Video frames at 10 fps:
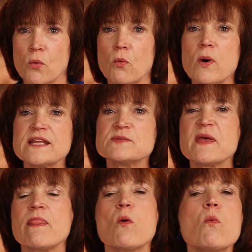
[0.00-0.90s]
What has
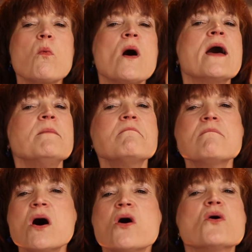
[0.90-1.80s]
been the
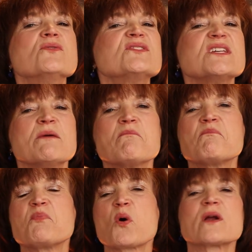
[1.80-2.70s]
one most
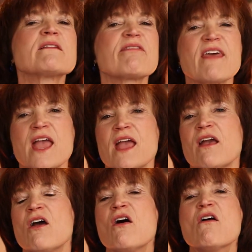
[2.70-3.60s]
important thing